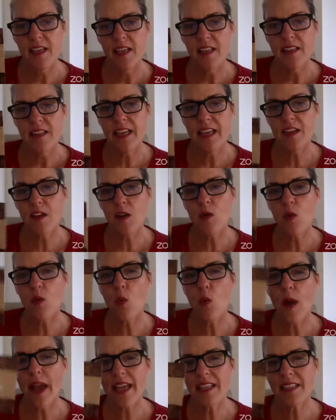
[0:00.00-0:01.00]
they don't
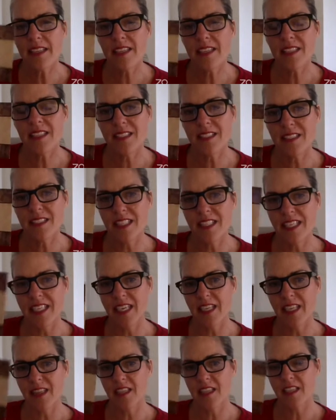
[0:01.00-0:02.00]
wait to
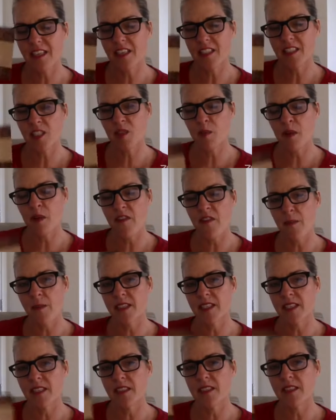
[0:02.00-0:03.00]
get the customer for
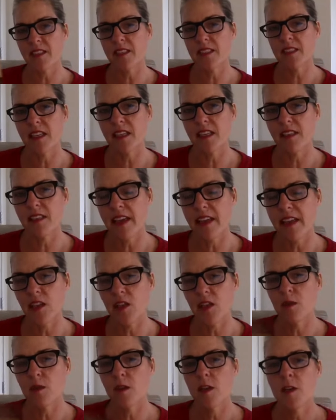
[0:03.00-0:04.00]
business to send thank
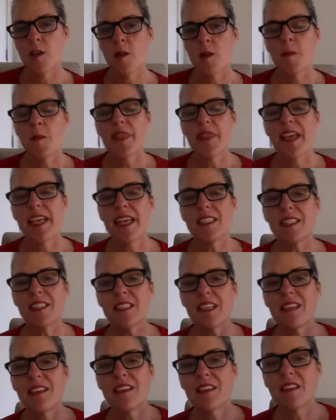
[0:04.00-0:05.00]
you. They
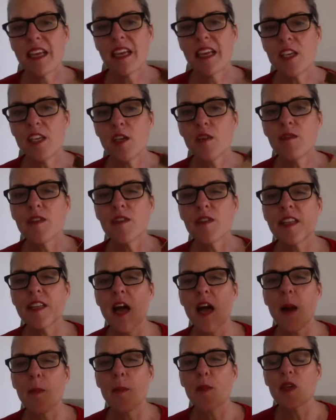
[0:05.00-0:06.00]
send thank you for the
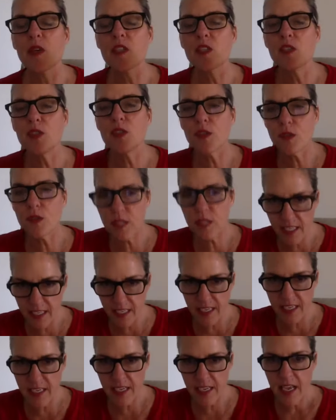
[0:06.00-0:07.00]

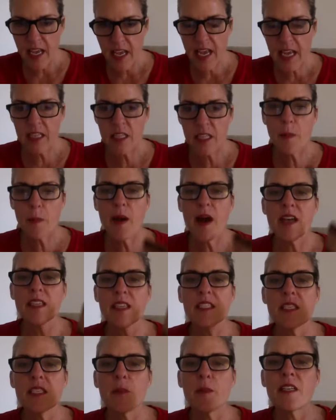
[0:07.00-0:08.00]
opportunity and the
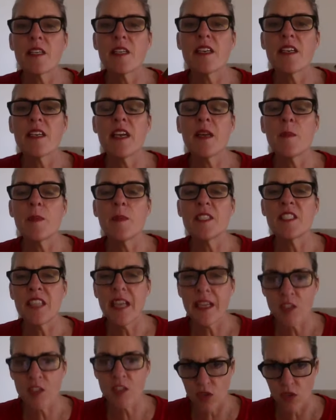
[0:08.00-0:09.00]
possibility and
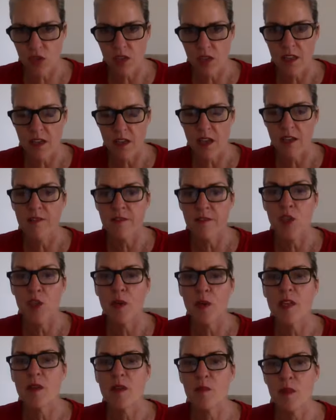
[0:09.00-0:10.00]
potential of
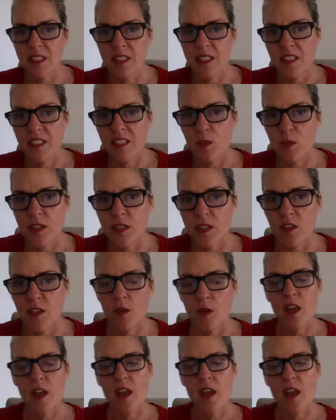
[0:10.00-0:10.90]
doing business with you.